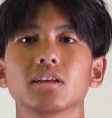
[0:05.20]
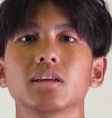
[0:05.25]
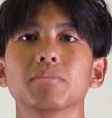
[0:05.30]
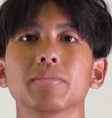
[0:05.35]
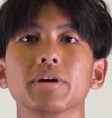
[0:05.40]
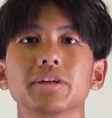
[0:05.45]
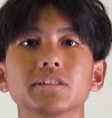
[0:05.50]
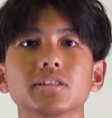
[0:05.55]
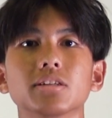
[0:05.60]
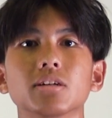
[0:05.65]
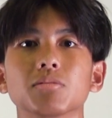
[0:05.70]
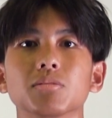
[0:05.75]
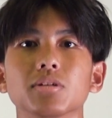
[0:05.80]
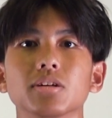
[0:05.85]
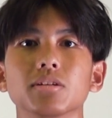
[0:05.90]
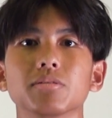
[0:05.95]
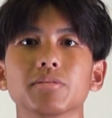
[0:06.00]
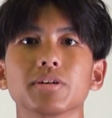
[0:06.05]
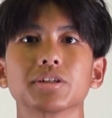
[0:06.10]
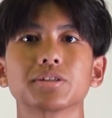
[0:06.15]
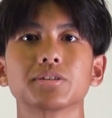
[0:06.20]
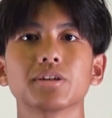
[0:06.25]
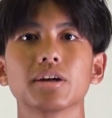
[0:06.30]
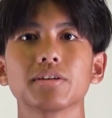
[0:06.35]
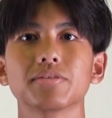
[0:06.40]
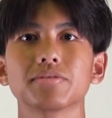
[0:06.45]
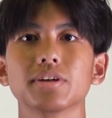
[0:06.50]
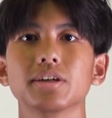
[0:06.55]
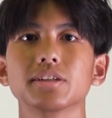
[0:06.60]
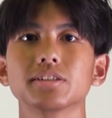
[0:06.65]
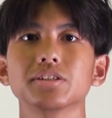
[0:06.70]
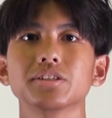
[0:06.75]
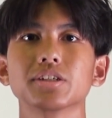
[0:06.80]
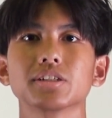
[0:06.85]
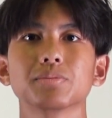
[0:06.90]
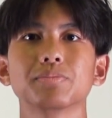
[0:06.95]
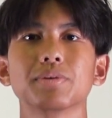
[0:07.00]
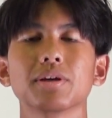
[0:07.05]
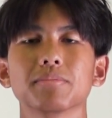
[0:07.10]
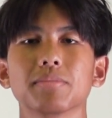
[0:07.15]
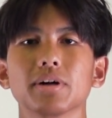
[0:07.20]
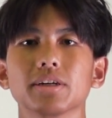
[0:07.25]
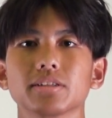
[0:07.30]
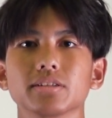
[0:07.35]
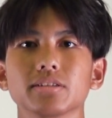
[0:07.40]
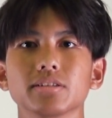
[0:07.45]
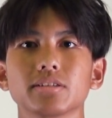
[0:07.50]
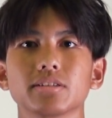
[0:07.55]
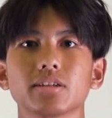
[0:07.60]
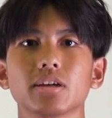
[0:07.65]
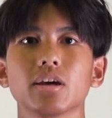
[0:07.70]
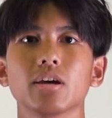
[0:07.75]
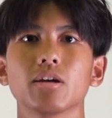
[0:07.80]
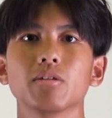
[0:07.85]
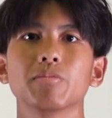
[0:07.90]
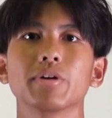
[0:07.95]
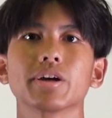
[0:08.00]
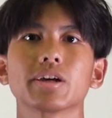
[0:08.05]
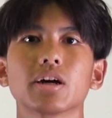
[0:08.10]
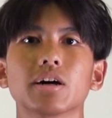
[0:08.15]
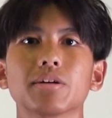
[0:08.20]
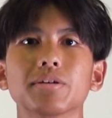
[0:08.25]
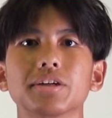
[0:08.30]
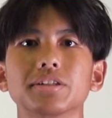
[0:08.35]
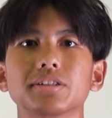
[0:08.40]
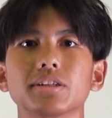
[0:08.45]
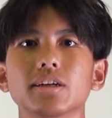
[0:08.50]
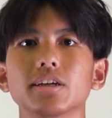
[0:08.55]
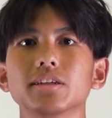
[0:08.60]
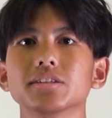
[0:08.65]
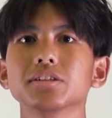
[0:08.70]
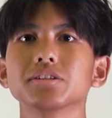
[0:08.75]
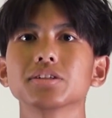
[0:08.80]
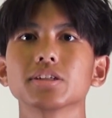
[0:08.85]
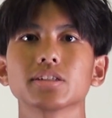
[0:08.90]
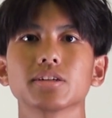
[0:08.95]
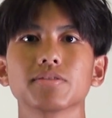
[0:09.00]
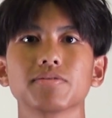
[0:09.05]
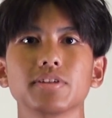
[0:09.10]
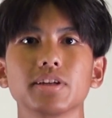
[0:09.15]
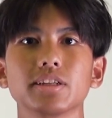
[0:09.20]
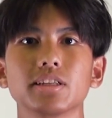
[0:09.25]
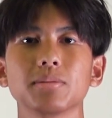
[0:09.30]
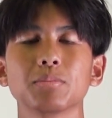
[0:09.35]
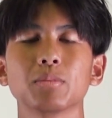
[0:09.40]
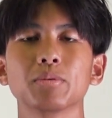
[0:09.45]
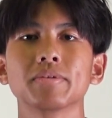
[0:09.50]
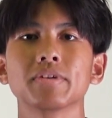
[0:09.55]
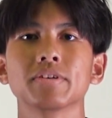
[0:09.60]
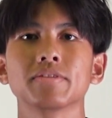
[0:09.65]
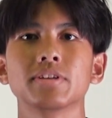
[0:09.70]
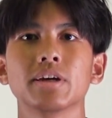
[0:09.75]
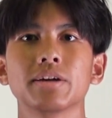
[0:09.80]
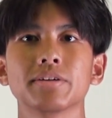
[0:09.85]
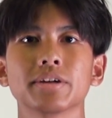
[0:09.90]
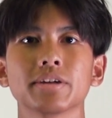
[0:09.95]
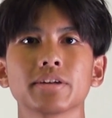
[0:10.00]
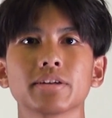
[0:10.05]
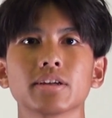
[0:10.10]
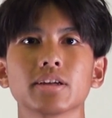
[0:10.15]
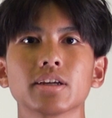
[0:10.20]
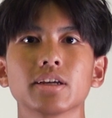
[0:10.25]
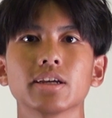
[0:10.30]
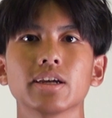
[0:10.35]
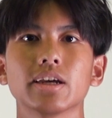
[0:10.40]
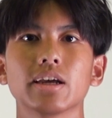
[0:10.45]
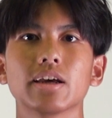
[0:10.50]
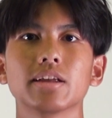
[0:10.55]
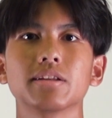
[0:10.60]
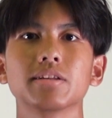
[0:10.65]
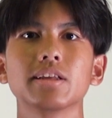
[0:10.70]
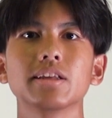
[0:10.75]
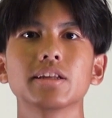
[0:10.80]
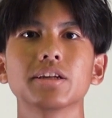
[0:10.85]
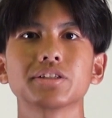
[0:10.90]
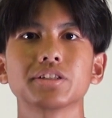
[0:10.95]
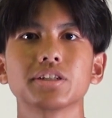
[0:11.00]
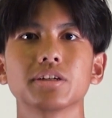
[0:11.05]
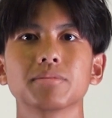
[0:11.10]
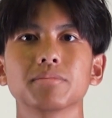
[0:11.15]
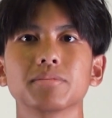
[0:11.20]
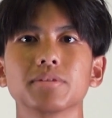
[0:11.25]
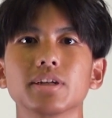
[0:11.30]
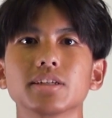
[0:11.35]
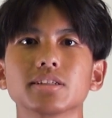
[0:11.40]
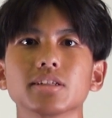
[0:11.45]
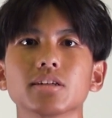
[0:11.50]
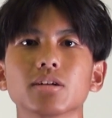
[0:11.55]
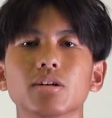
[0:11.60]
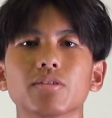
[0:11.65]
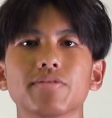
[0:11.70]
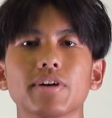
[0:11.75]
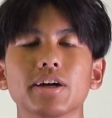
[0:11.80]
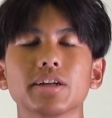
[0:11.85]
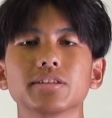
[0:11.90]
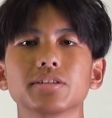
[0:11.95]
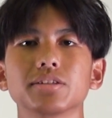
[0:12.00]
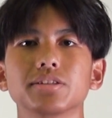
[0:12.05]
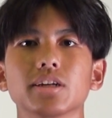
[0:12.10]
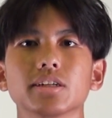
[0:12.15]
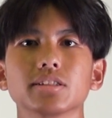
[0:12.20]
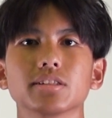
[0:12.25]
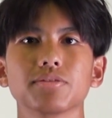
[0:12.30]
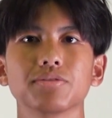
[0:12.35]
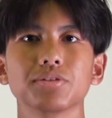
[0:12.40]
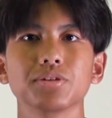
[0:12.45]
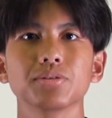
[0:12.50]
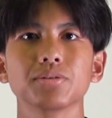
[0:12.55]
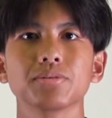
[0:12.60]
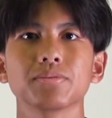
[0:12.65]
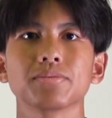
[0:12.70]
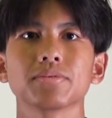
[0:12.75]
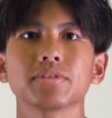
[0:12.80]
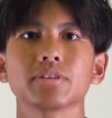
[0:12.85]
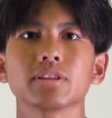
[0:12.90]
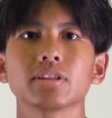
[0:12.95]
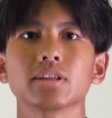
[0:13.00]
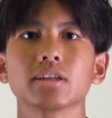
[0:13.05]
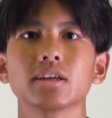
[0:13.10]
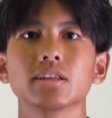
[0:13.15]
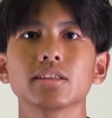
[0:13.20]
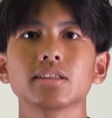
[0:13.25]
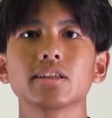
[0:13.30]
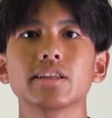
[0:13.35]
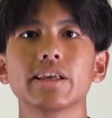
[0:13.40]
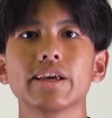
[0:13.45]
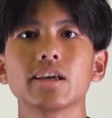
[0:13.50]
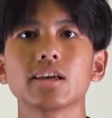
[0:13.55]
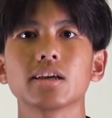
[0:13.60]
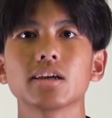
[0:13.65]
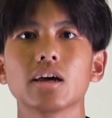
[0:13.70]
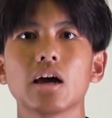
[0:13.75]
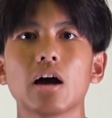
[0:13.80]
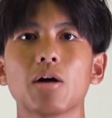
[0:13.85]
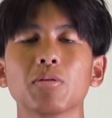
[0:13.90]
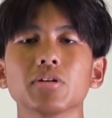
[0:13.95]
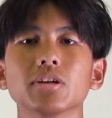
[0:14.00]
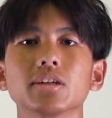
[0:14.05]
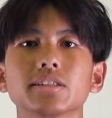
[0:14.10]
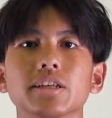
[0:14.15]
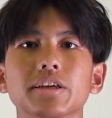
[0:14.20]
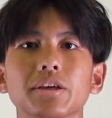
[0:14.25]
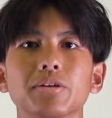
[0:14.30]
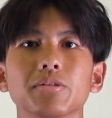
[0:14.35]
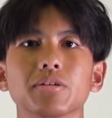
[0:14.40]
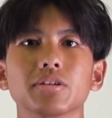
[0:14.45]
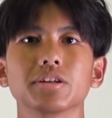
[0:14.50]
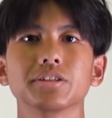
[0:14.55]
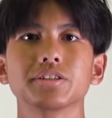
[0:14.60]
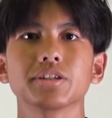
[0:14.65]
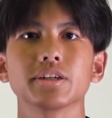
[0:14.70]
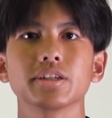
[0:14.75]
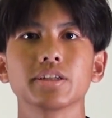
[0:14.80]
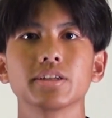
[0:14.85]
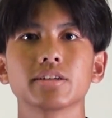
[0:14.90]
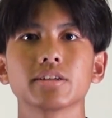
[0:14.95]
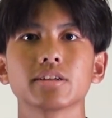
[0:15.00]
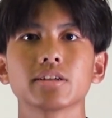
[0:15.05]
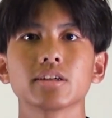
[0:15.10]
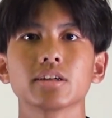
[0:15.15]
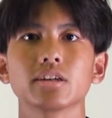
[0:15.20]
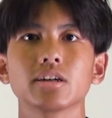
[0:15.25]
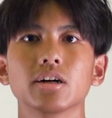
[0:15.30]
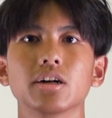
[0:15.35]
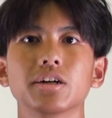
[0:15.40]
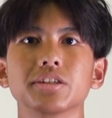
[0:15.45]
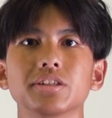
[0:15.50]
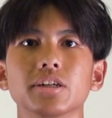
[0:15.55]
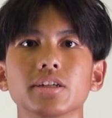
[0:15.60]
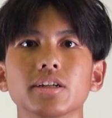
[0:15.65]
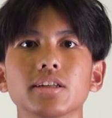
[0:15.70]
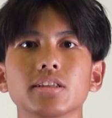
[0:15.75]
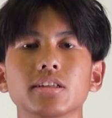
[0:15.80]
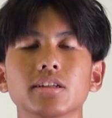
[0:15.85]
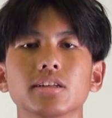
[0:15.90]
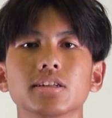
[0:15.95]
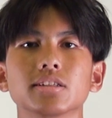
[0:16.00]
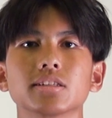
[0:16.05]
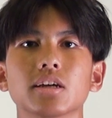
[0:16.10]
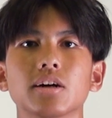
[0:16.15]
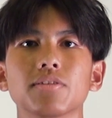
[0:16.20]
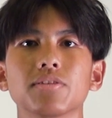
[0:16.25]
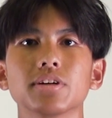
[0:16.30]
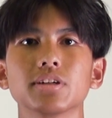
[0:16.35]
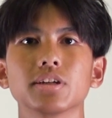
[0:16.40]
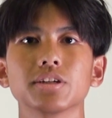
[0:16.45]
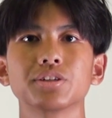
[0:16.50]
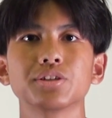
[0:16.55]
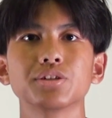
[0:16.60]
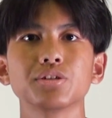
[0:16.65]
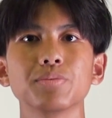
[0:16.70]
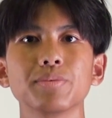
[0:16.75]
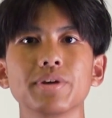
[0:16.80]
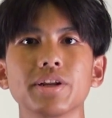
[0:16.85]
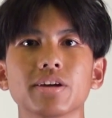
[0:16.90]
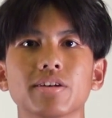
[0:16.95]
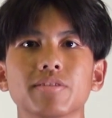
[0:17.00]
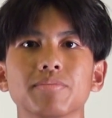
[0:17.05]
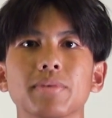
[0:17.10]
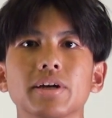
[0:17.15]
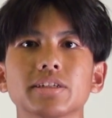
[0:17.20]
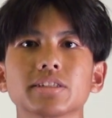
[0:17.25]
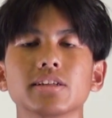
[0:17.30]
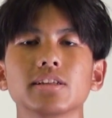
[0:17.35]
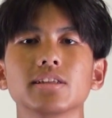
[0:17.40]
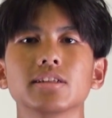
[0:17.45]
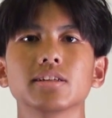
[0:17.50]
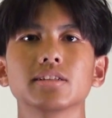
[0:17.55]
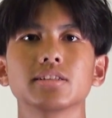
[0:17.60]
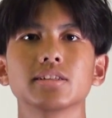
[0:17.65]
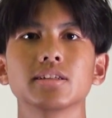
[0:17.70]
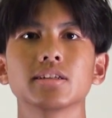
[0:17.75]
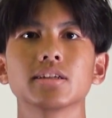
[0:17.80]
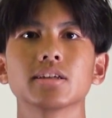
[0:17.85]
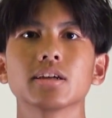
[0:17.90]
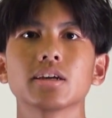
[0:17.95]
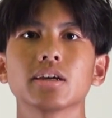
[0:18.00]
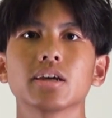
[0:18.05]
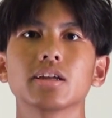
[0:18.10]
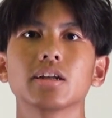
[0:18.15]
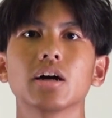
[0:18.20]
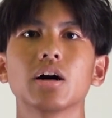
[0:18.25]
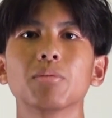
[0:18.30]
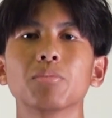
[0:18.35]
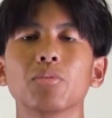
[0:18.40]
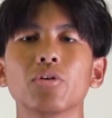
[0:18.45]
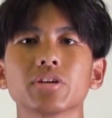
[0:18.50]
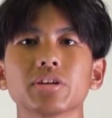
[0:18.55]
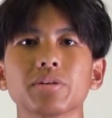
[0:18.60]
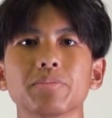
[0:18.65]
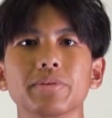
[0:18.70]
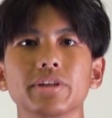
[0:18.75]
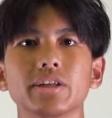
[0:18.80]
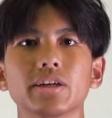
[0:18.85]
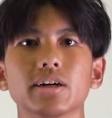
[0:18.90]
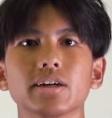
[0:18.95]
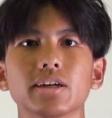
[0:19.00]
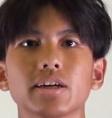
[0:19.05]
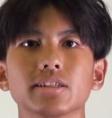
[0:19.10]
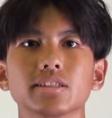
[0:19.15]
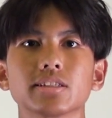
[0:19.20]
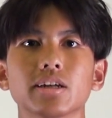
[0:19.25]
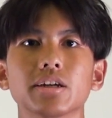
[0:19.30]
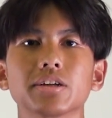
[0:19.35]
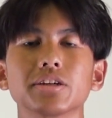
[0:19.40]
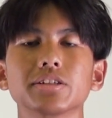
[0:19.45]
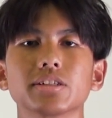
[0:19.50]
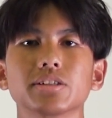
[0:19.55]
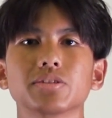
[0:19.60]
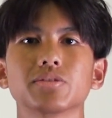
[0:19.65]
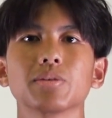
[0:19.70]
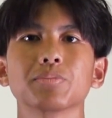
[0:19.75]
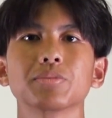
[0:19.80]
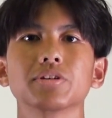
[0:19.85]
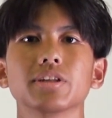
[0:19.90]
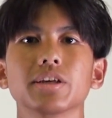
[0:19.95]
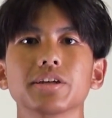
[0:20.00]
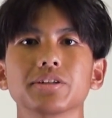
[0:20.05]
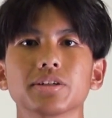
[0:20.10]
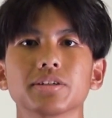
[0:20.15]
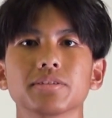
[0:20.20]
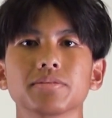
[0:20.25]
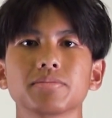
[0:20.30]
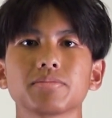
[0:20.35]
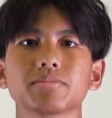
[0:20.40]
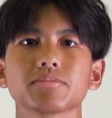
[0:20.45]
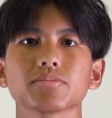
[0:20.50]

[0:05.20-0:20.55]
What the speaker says: Imagine a world where strength isn't just big muscles, where courage isn't just a fleeting moment of daring, and leadership isn't confined to just a few. Today, I want to take you on a journey to discover the true meaning of masculinity and how modern media has tarnished its reputation.